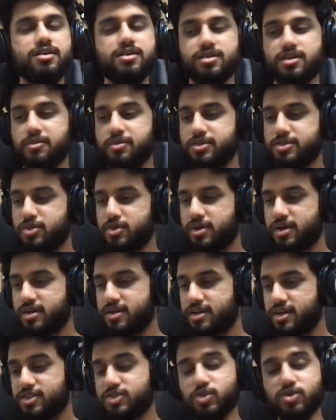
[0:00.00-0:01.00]
Let me just look at
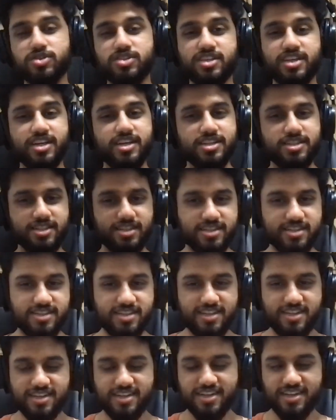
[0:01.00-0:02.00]
it. Association,
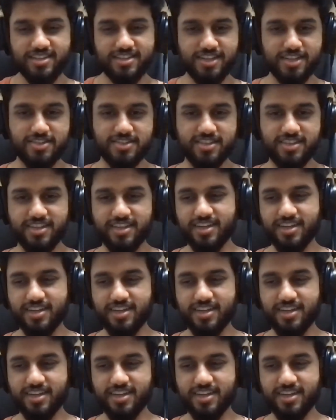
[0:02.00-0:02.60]
starts with